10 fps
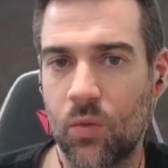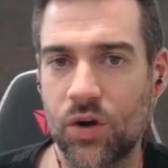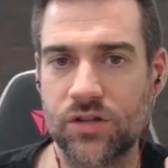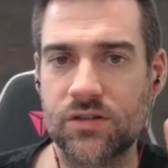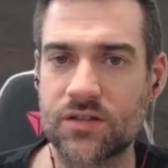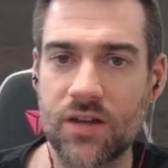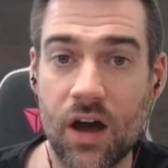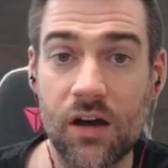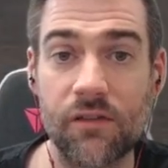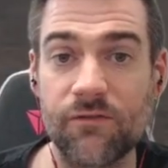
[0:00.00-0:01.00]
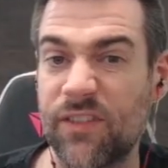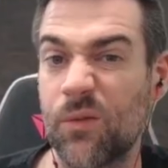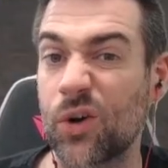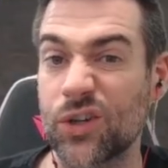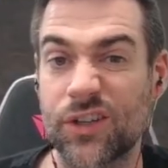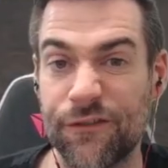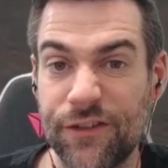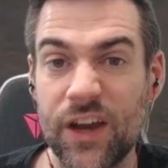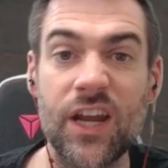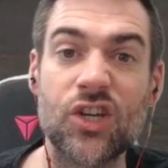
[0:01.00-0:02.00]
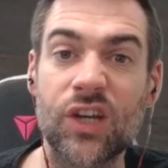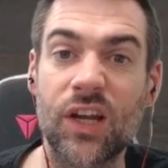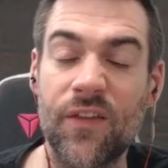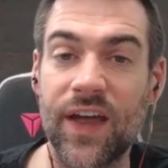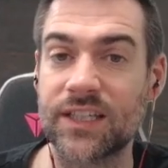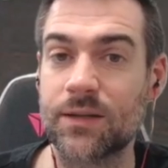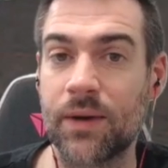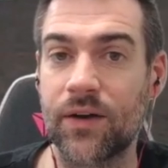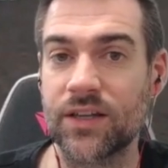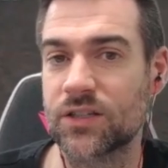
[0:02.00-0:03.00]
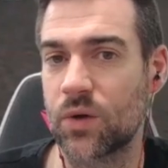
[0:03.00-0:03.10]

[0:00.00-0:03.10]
of watch the start, they watch the finish, and that's about it.